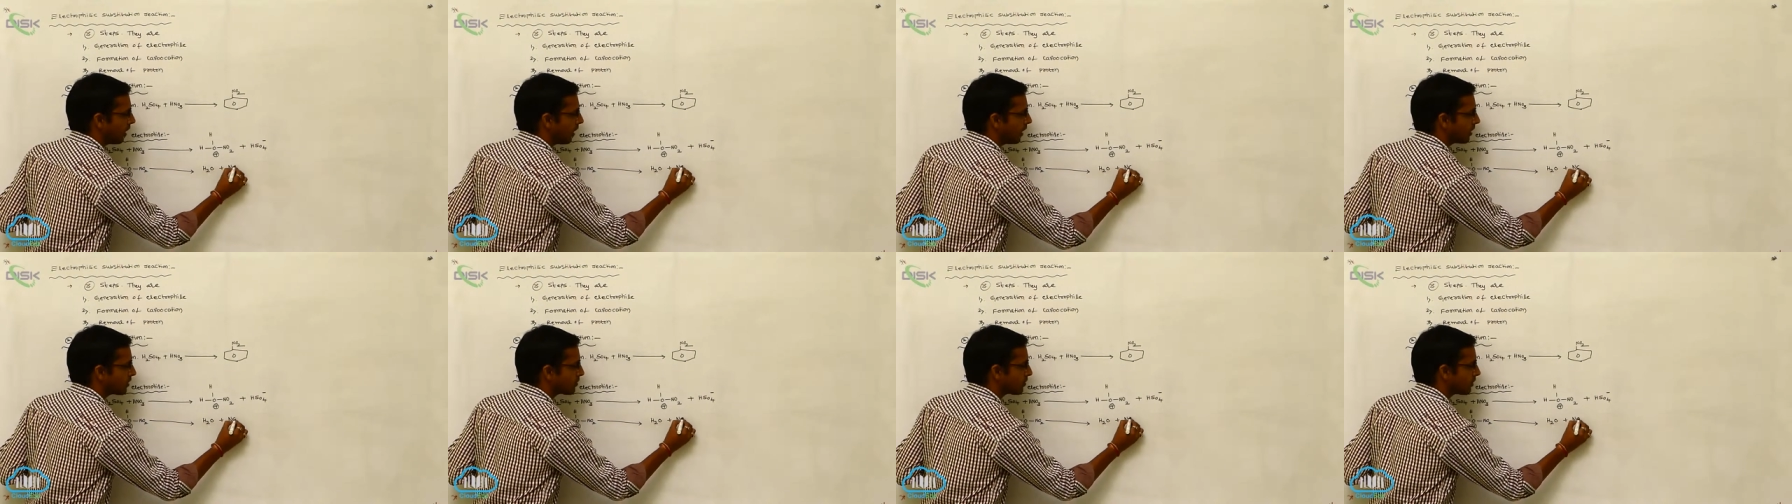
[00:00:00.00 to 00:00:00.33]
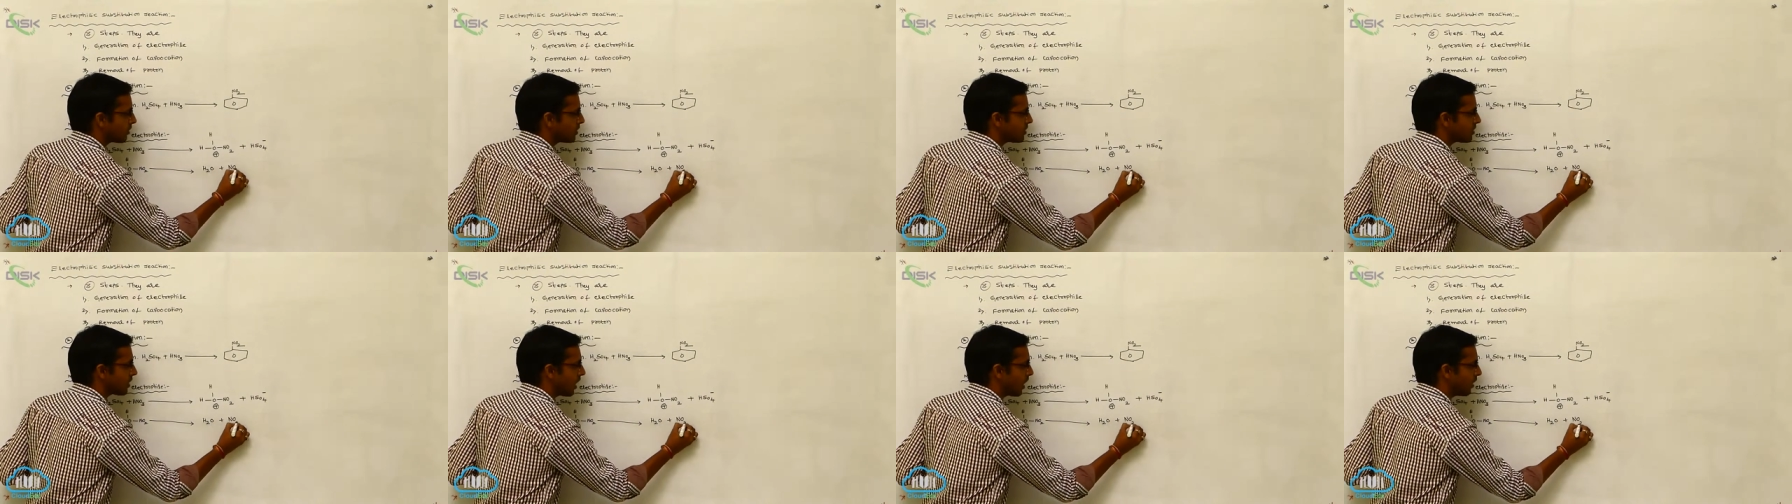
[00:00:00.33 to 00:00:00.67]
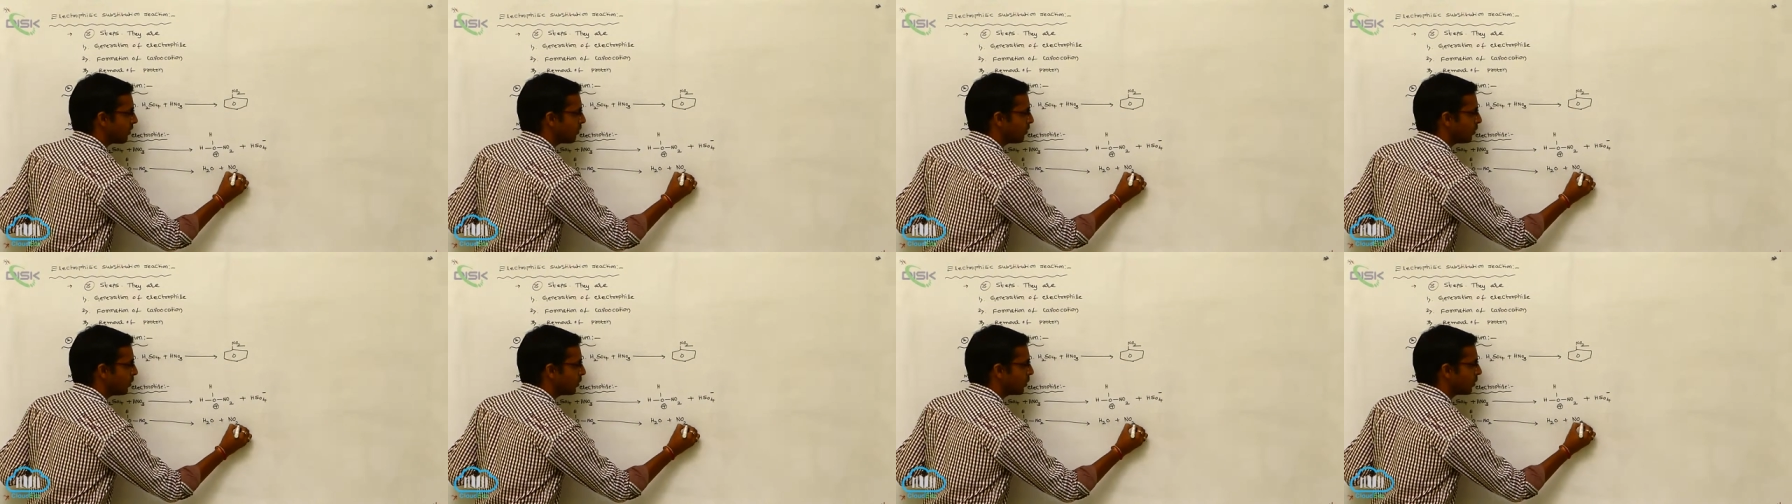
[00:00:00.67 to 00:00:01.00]
Next one is N
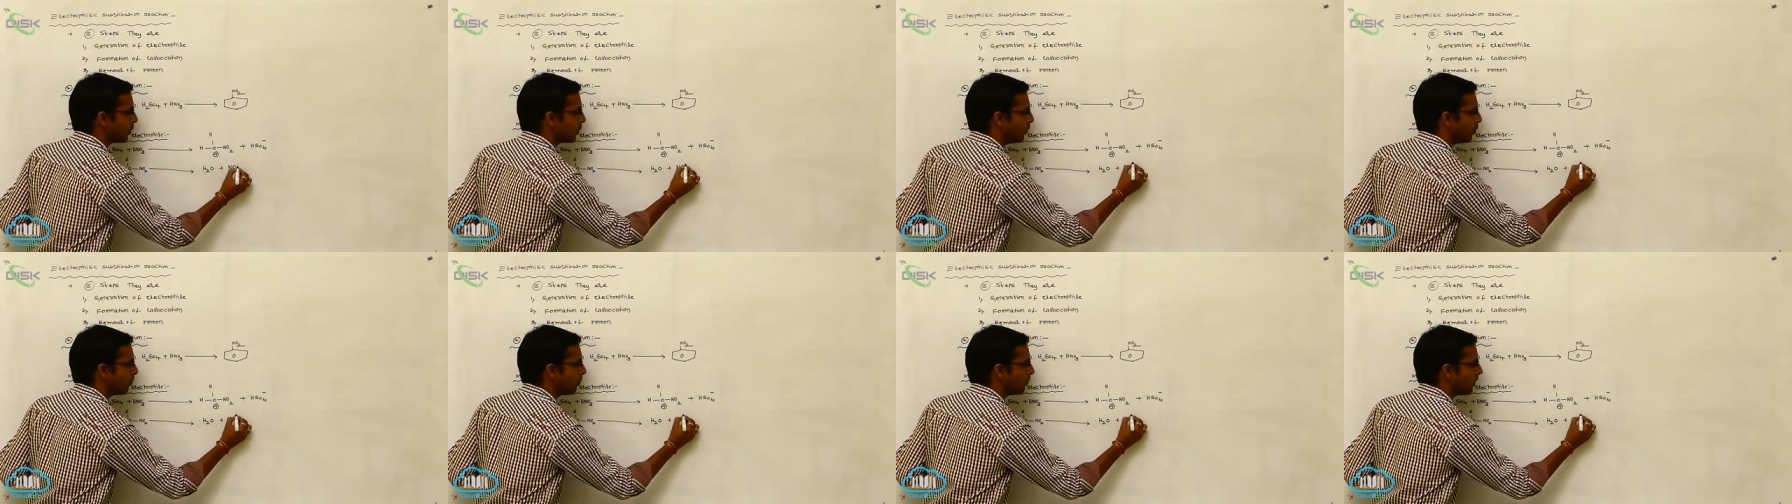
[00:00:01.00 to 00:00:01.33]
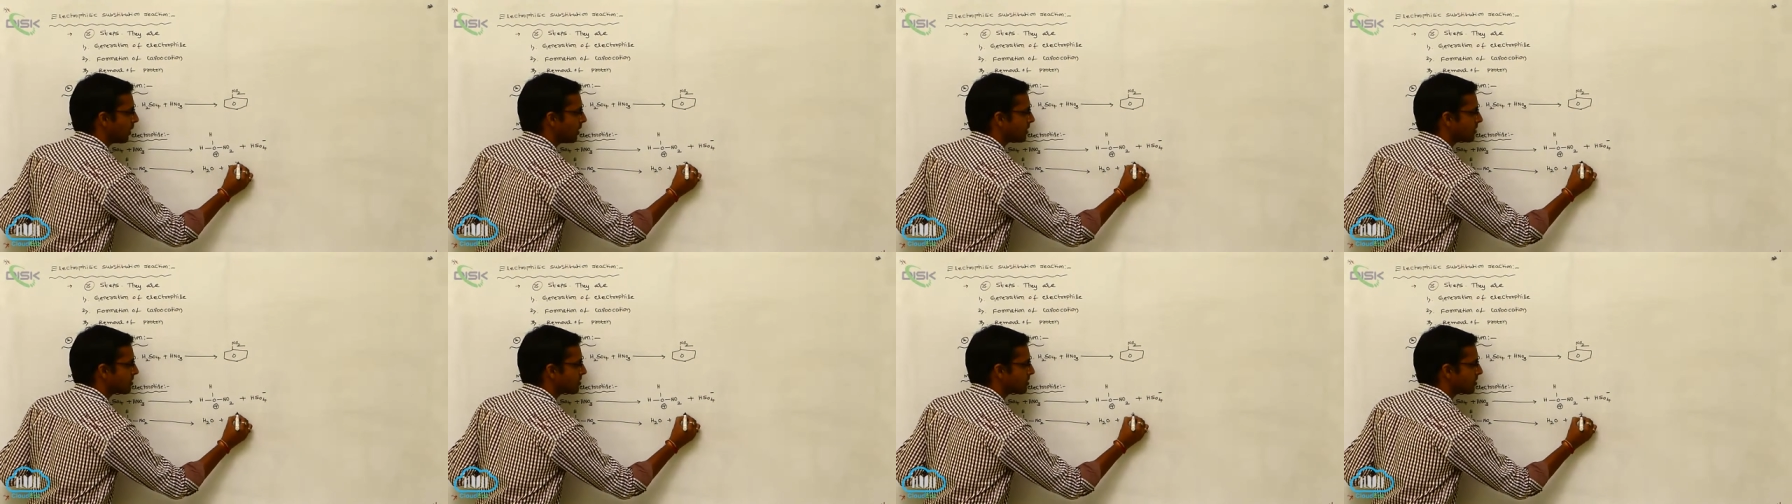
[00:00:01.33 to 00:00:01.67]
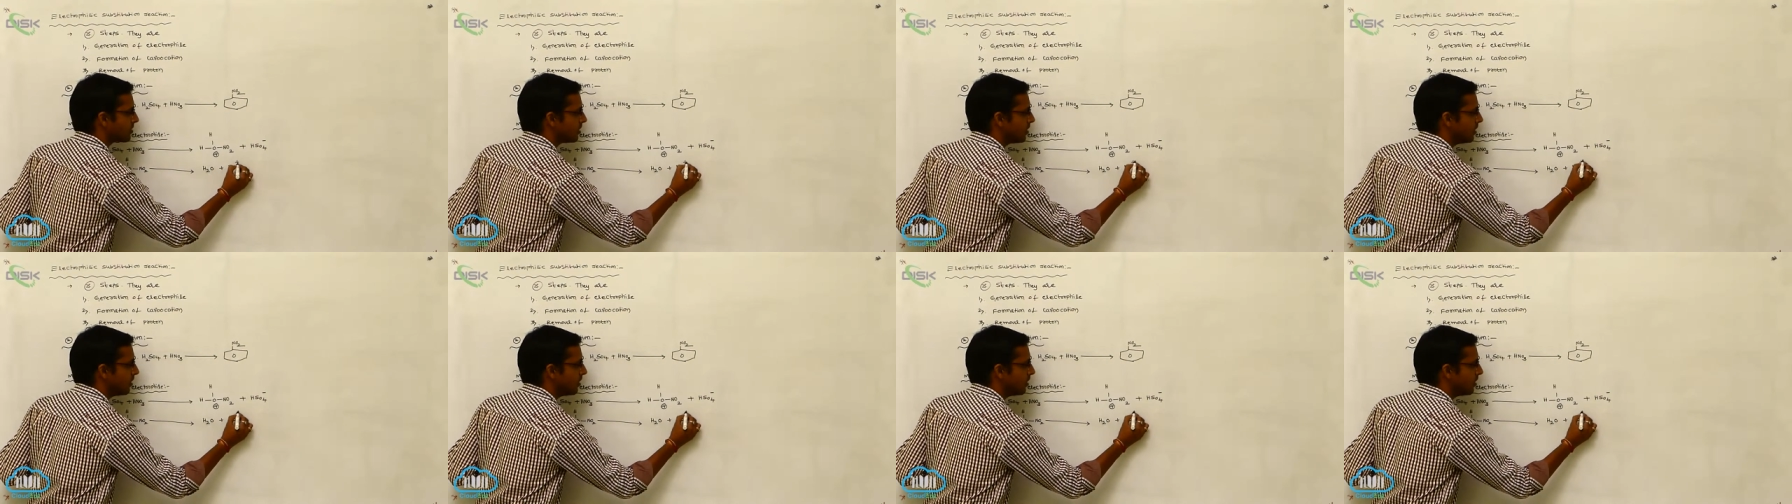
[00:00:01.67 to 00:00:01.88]
O two plus,